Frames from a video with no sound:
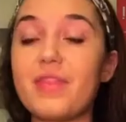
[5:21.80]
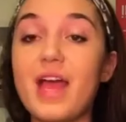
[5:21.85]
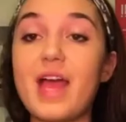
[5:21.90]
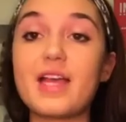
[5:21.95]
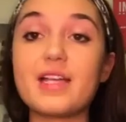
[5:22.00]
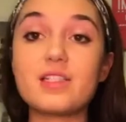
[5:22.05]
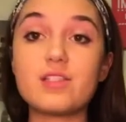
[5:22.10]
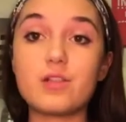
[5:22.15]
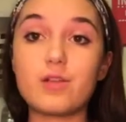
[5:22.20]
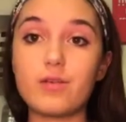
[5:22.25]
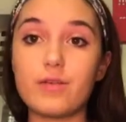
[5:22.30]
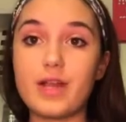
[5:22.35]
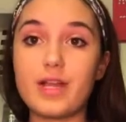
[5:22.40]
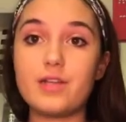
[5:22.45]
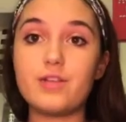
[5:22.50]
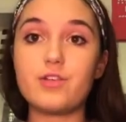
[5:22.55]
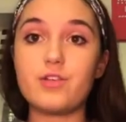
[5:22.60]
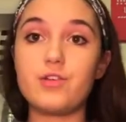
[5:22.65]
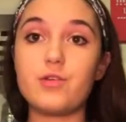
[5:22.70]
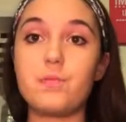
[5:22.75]
That is a
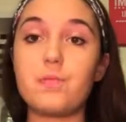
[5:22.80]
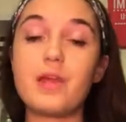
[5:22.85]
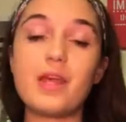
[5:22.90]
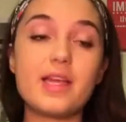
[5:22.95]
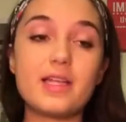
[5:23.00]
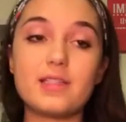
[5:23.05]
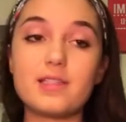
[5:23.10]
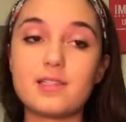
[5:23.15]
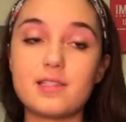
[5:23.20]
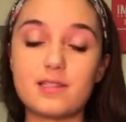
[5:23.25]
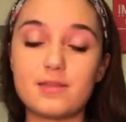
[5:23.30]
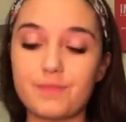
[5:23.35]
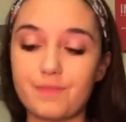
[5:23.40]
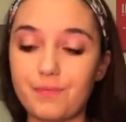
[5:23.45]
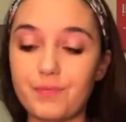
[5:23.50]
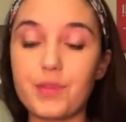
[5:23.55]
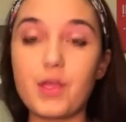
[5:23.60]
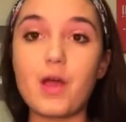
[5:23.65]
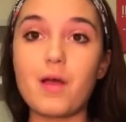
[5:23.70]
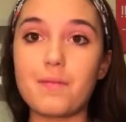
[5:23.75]
great dupe. It's
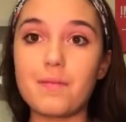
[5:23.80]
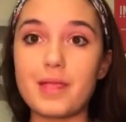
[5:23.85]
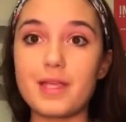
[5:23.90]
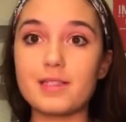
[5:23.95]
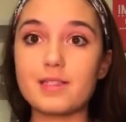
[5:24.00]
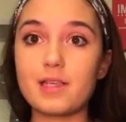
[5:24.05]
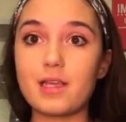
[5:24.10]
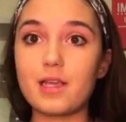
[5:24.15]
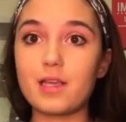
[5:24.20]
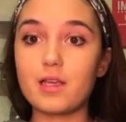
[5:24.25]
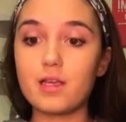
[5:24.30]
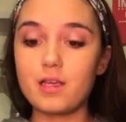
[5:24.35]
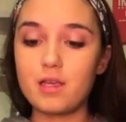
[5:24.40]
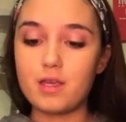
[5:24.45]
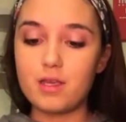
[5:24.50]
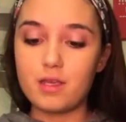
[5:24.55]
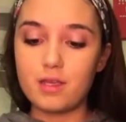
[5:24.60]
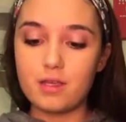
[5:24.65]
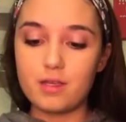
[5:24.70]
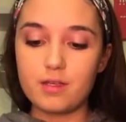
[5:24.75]
amazing.
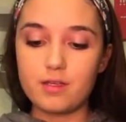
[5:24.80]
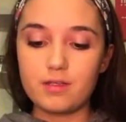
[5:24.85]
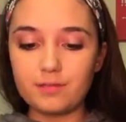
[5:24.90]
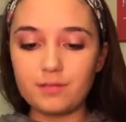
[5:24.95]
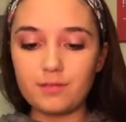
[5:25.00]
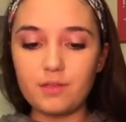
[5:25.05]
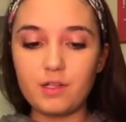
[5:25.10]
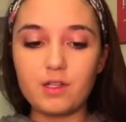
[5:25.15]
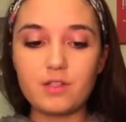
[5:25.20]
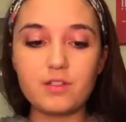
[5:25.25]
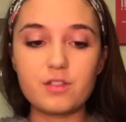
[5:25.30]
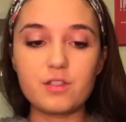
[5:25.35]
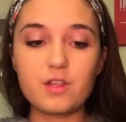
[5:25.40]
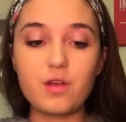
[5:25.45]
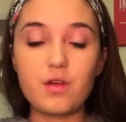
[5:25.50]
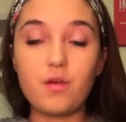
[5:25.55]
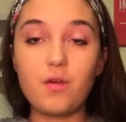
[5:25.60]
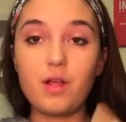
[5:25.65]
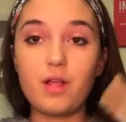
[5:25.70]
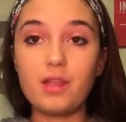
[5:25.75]

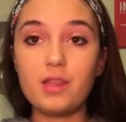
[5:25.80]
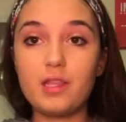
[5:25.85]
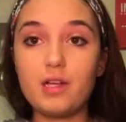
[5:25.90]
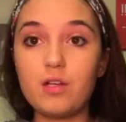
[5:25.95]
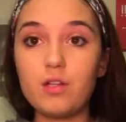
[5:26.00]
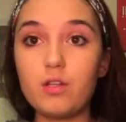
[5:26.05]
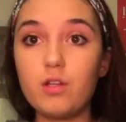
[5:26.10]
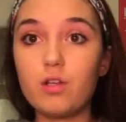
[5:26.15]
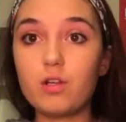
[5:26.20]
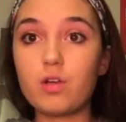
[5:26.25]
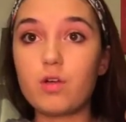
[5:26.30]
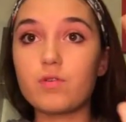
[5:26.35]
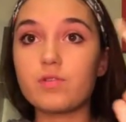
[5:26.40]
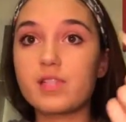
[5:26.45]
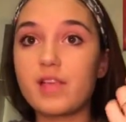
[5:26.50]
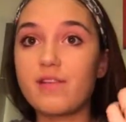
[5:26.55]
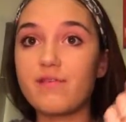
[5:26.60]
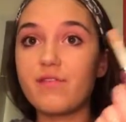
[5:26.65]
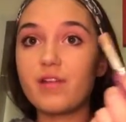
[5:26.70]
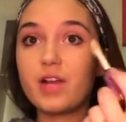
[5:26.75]
So a little
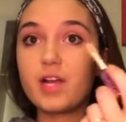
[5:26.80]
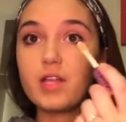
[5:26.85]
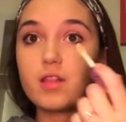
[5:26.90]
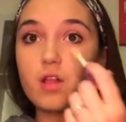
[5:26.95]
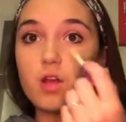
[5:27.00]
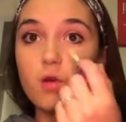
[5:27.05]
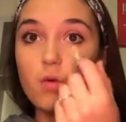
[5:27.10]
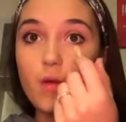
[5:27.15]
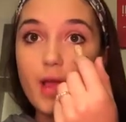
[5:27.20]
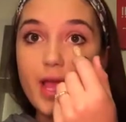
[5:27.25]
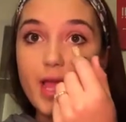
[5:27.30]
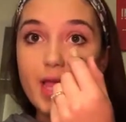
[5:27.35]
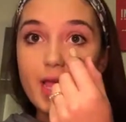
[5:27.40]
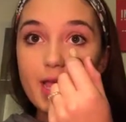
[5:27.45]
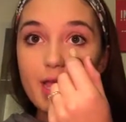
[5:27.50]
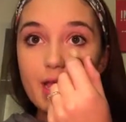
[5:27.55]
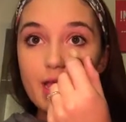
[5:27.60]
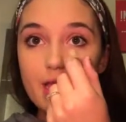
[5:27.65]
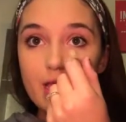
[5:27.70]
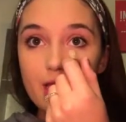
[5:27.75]
goes a very long
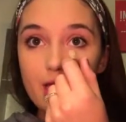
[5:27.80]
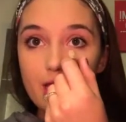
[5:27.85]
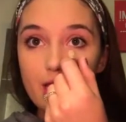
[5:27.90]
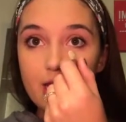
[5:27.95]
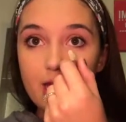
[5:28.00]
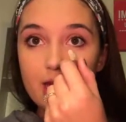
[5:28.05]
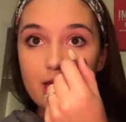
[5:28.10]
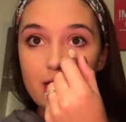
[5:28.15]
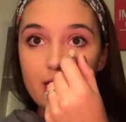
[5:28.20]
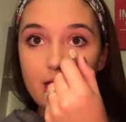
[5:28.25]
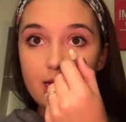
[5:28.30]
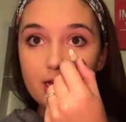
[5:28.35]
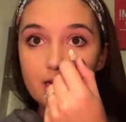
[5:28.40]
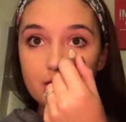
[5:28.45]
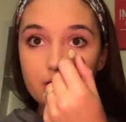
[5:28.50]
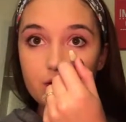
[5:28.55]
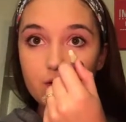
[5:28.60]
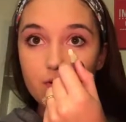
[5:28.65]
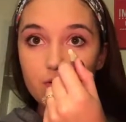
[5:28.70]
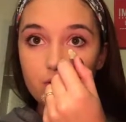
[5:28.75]
way, and I
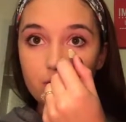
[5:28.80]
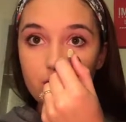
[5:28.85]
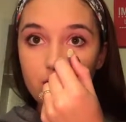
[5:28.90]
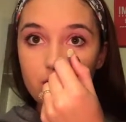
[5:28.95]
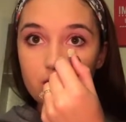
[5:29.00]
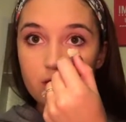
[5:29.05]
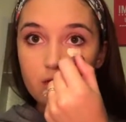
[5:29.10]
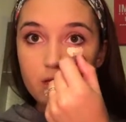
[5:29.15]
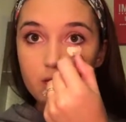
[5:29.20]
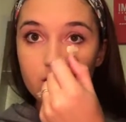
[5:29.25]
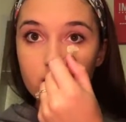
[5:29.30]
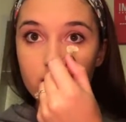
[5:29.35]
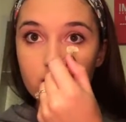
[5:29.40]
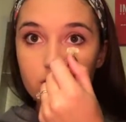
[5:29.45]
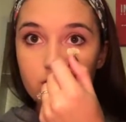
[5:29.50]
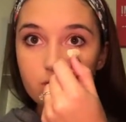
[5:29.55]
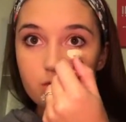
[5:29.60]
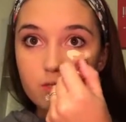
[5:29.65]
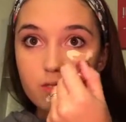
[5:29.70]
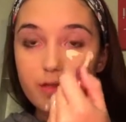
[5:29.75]
don't
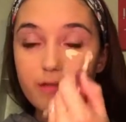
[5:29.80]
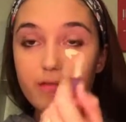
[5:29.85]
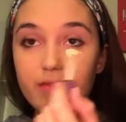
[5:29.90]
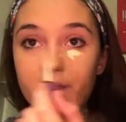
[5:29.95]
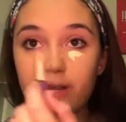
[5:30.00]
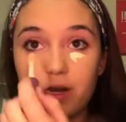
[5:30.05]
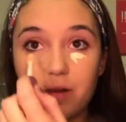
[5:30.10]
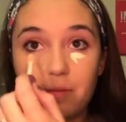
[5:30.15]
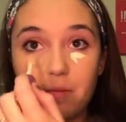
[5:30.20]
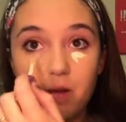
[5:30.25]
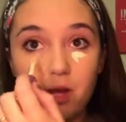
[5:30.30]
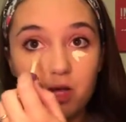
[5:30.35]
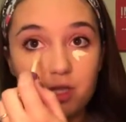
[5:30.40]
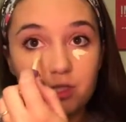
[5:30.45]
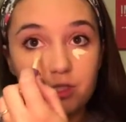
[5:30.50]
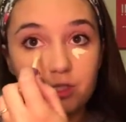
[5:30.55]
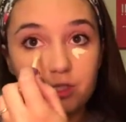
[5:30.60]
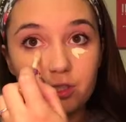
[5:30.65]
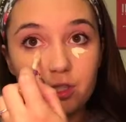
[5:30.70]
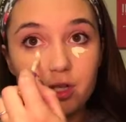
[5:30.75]
use very
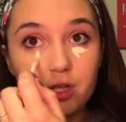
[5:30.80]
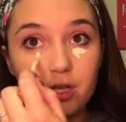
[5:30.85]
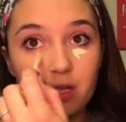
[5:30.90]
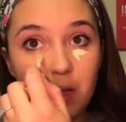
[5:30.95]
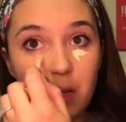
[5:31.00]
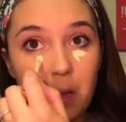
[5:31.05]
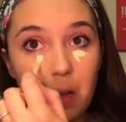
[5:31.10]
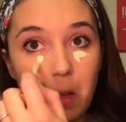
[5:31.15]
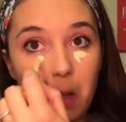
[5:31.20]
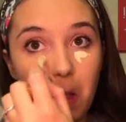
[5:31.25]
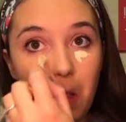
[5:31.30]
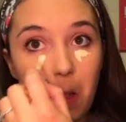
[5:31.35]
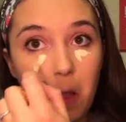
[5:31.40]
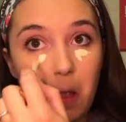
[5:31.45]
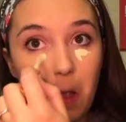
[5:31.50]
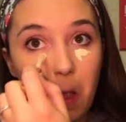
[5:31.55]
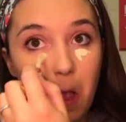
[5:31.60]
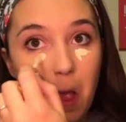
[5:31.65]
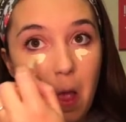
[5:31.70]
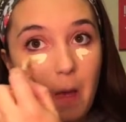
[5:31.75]
much,
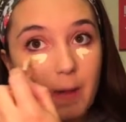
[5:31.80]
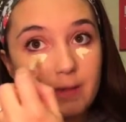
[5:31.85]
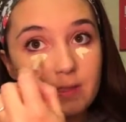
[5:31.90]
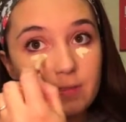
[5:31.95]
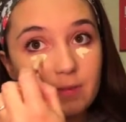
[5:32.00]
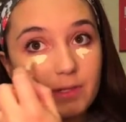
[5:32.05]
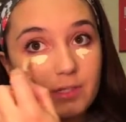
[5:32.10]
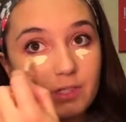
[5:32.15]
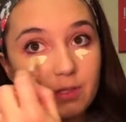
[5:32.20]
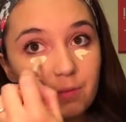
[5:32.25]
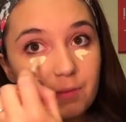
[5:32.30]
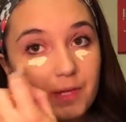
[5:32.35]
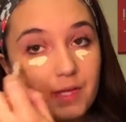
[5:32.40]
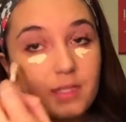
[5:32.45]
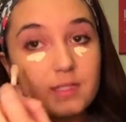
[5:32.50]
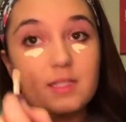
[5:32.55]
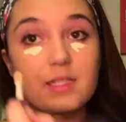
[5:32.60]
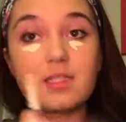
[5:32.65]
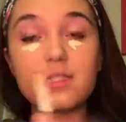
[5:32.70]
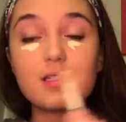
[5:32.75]
especially
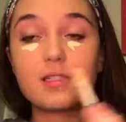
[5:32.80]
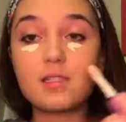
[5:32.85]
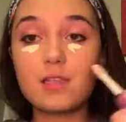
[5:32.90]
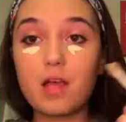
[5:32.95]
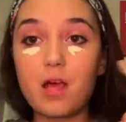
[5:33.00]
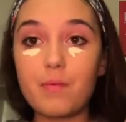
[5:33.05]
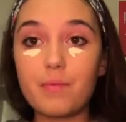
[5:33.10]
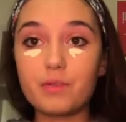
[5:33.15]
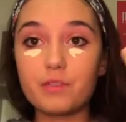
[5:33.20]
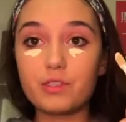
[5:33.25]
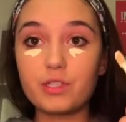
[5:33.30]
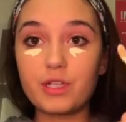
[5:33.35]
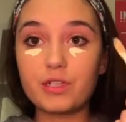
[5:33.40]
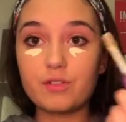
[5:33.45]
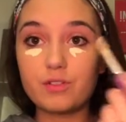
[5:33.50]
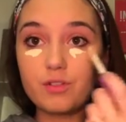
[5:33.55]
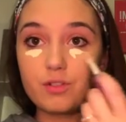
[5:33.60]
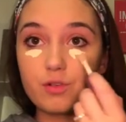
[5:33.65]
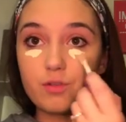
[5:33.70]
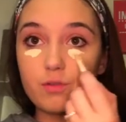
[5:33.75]
because this is a couple
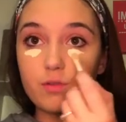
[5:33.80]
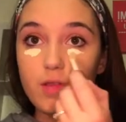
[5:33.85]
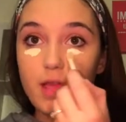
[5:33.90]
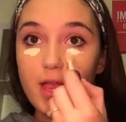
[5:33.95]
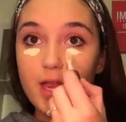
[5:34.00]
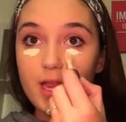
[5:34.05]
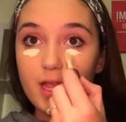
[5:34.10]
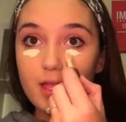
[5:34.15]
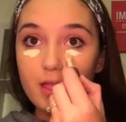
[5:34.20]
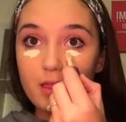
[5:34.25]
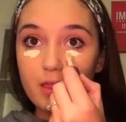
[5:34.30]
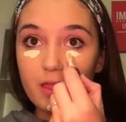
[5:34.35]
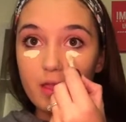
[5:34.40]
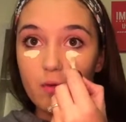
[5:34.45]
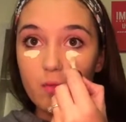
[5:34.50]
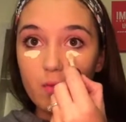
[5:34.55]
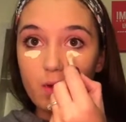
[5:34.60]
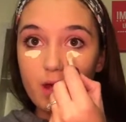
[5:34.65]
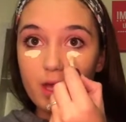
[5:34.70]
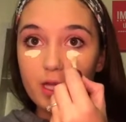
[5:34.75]
shades too light
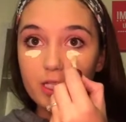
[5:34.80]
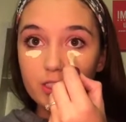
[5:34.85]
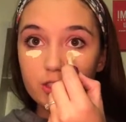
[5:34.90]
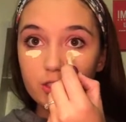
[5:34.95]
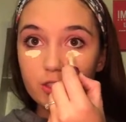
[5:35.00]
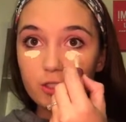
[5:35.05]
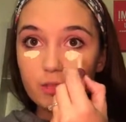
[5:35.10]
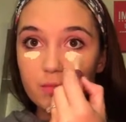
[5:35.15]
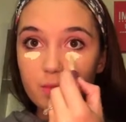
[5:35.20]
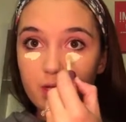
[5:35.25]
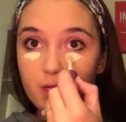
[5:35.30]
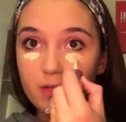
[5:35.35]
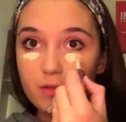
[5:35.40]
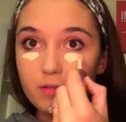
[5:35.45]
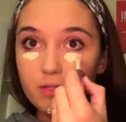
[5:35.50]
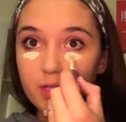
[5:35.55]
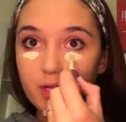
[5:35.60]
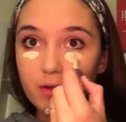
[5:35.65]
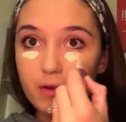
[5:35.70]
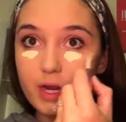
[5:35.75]
than what I should be
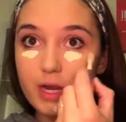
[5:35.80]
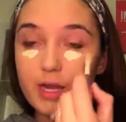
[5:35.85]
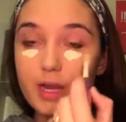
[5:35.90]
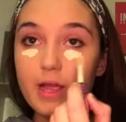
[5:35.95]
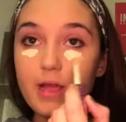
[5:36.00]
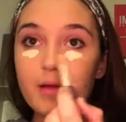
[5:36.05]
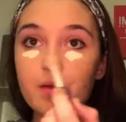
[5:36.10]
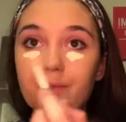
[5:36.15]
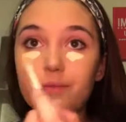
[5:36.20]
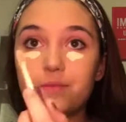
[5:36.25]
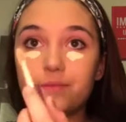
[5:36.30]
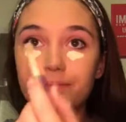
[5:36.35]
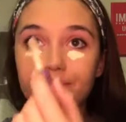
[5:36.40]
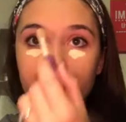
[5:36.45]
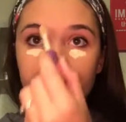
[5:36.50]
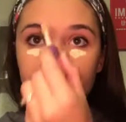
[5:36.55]
using right now.